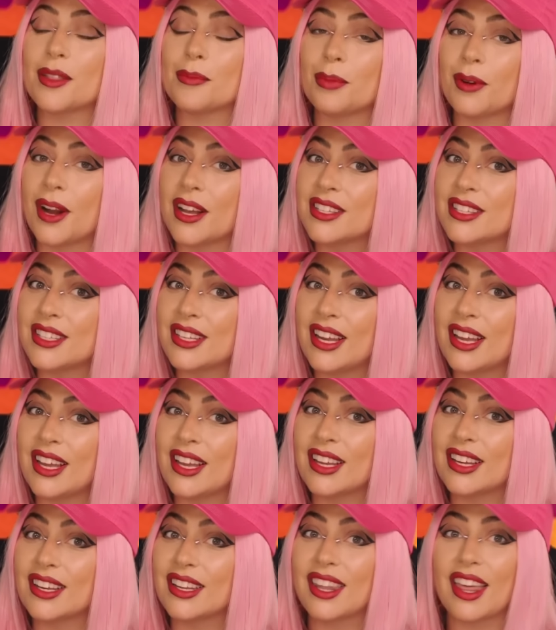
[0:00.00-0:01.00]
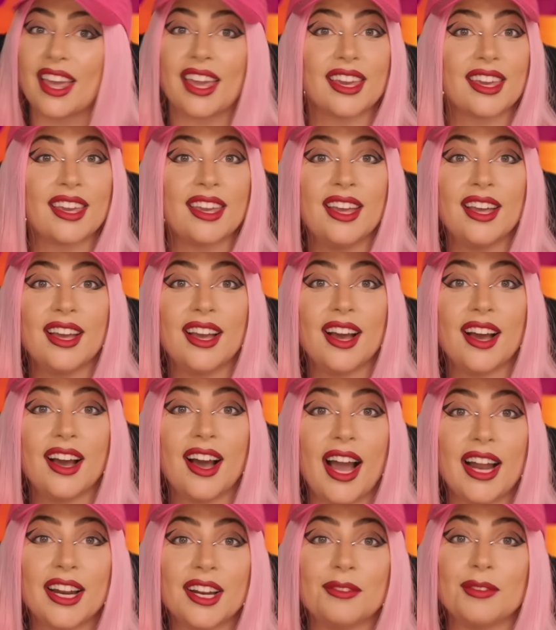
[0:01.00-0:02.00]
the president? Like,
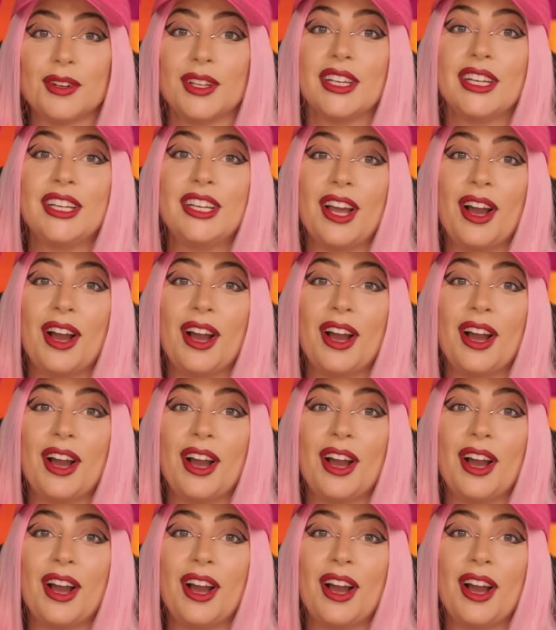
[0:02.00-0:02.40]
I didn't really